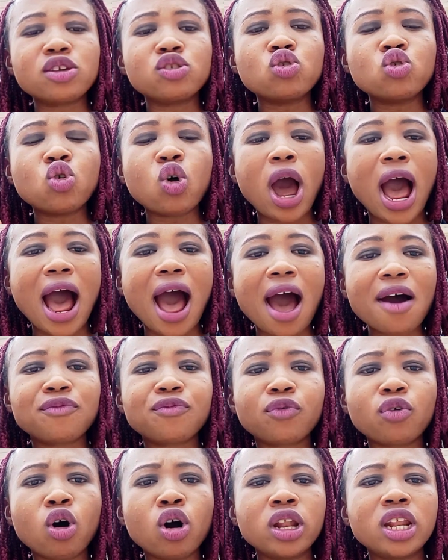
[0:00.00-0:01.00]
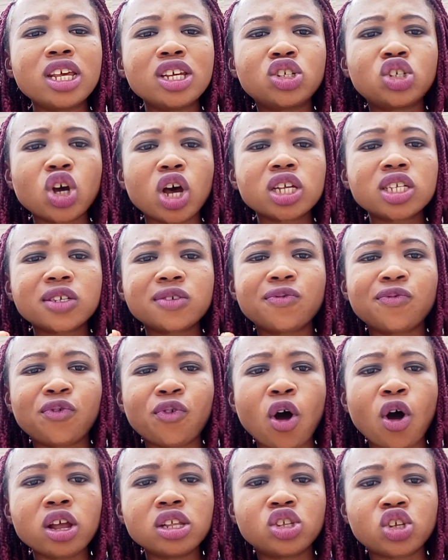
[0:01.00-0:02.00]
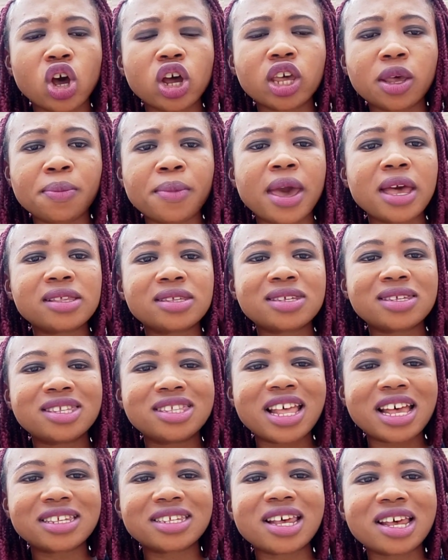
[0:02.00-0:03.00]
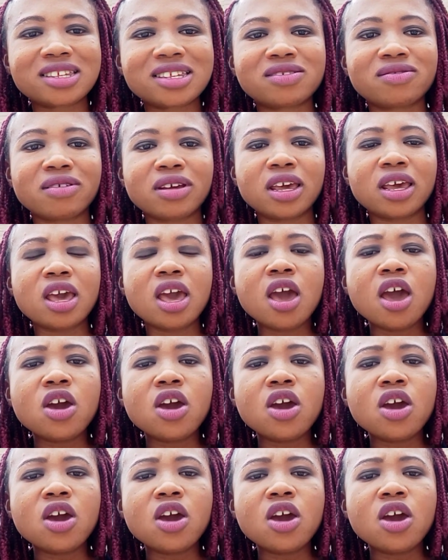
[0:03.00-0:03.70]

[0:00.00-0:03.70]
you have only just 4 documents necessary